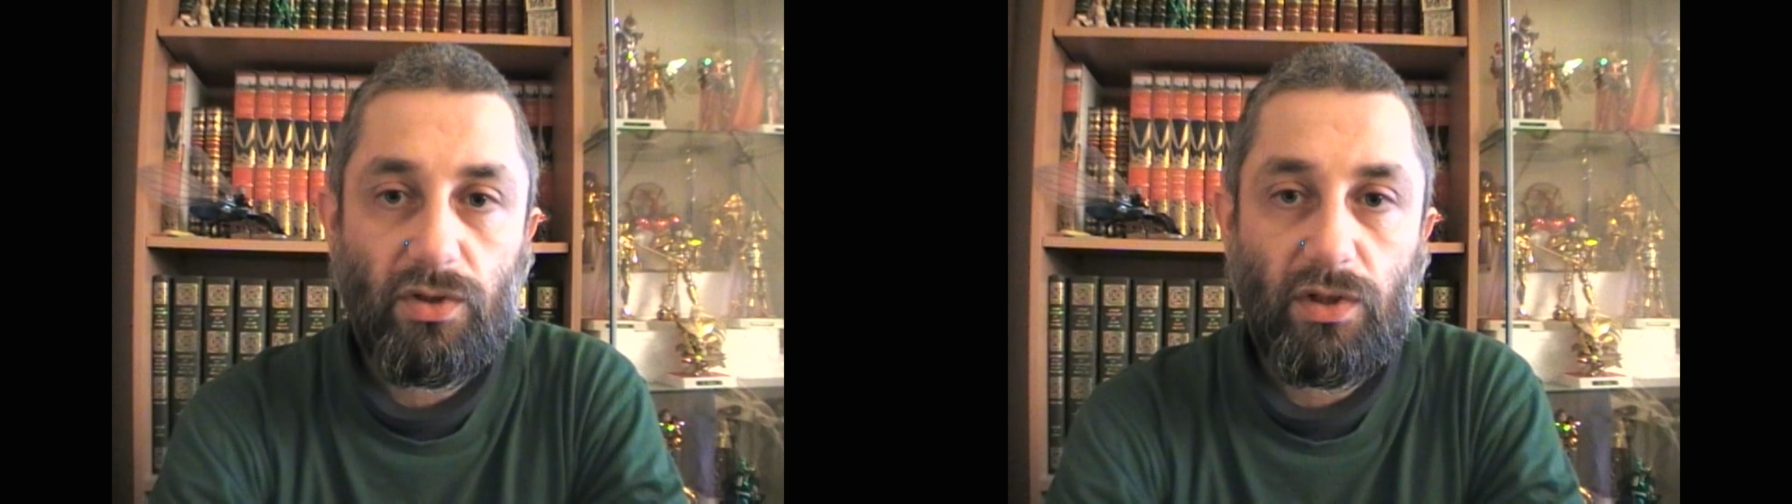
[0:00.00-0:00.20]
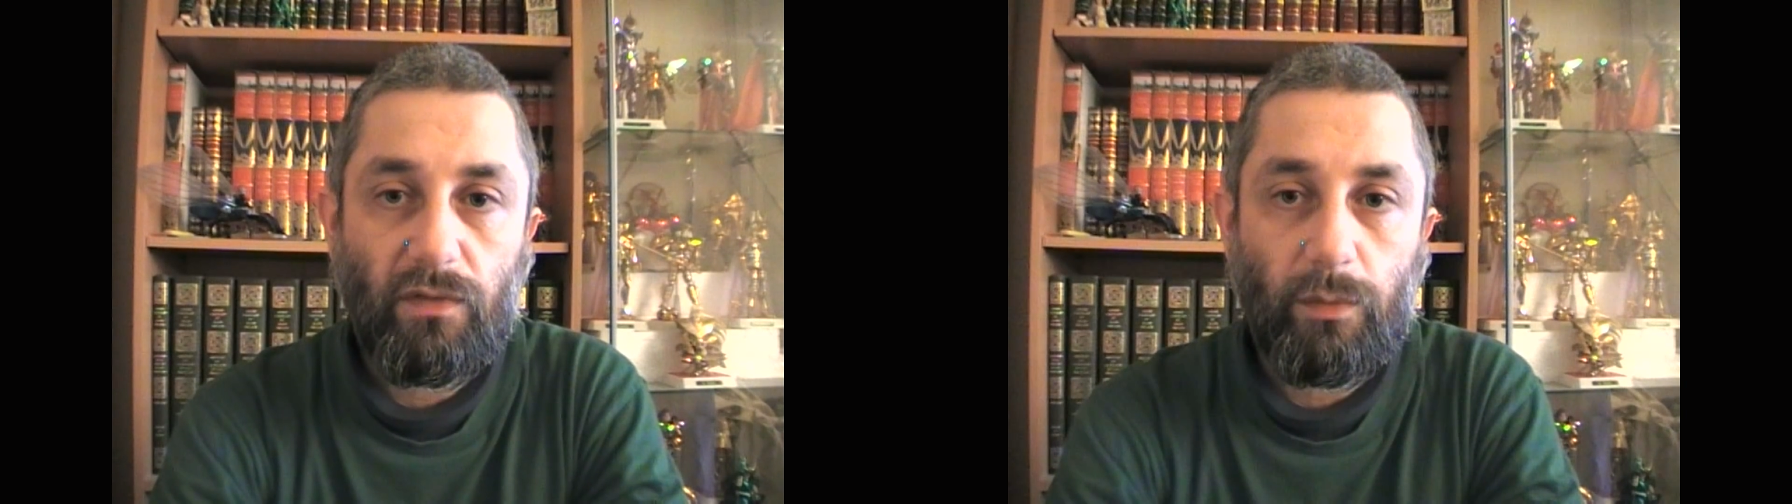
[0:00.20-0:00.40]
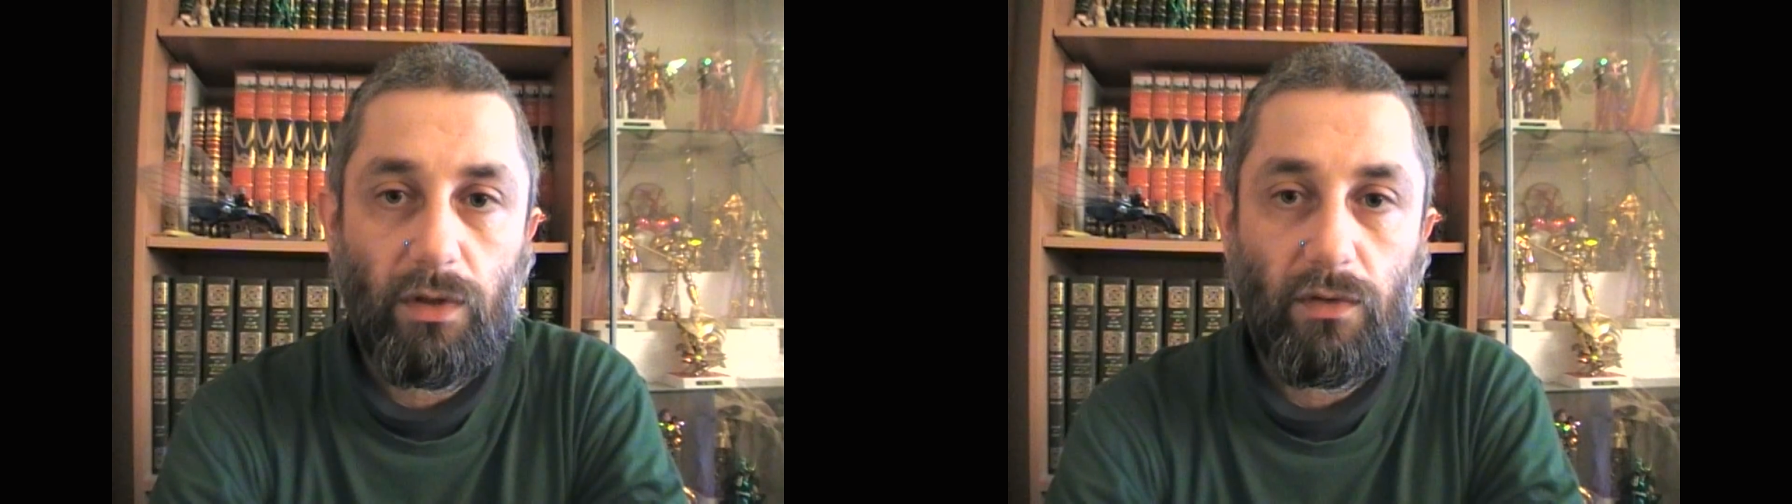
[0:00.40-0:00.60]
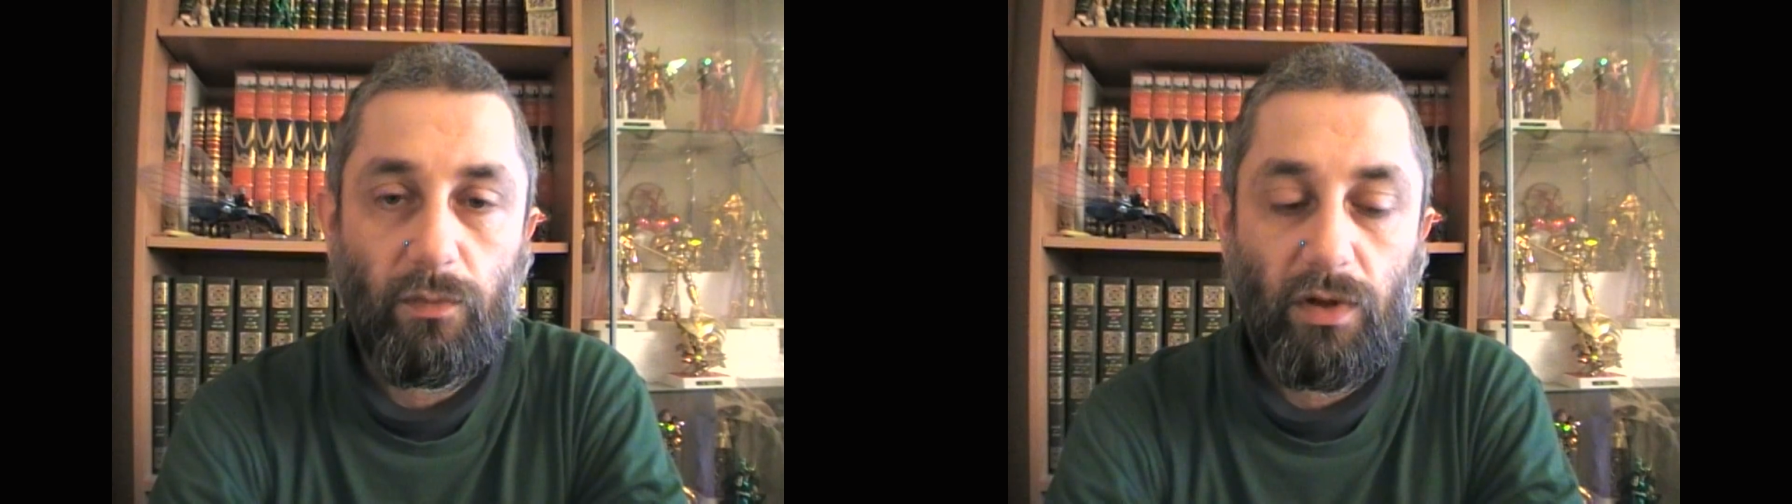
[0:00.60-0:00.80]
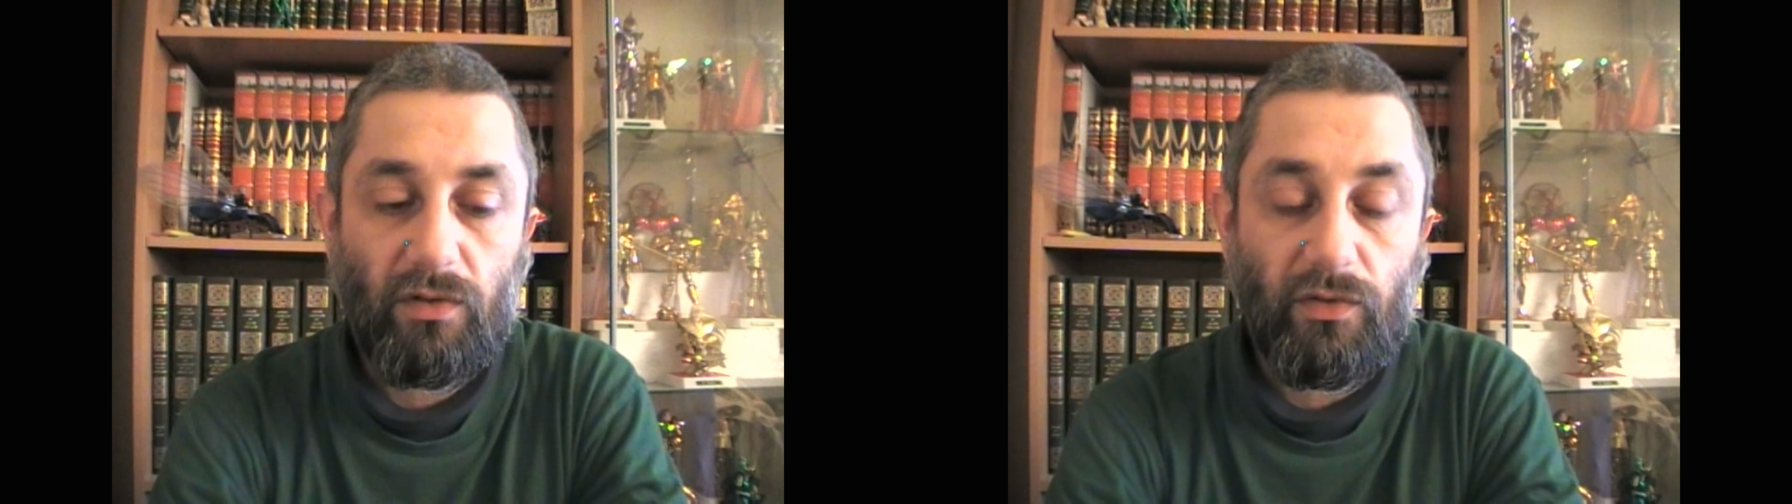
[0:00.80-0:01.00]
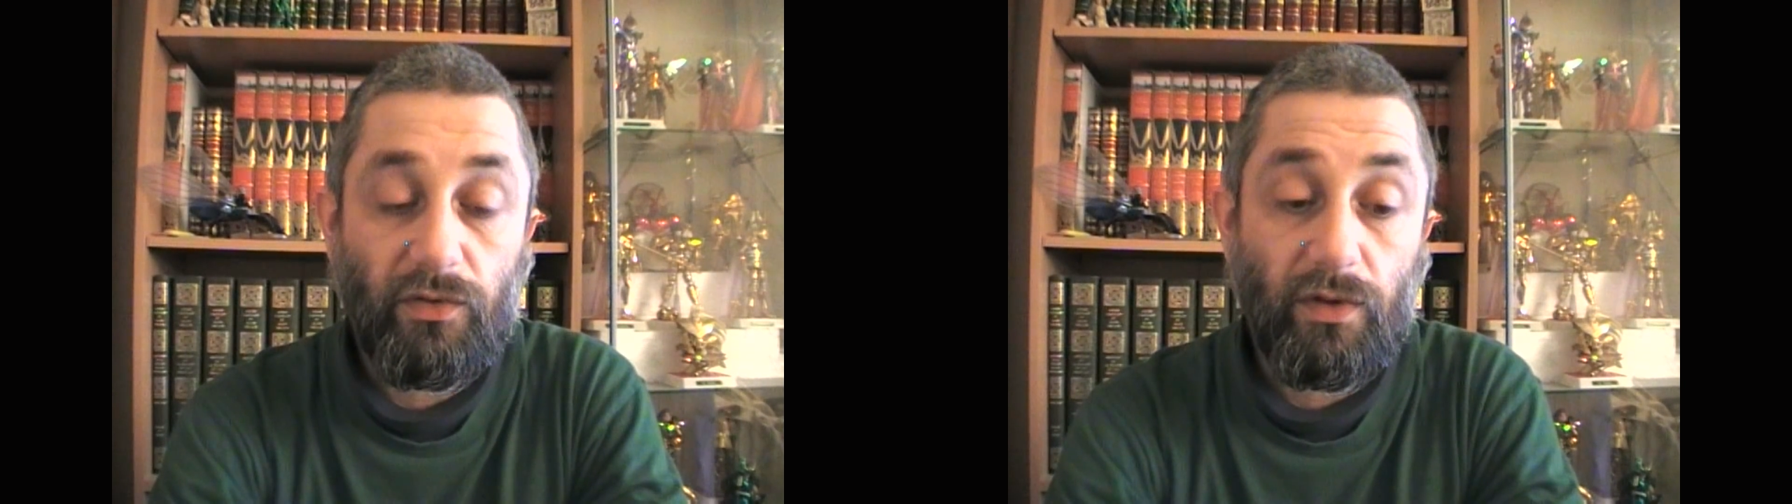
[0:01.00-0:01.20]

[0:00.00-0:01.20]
give me enough practice.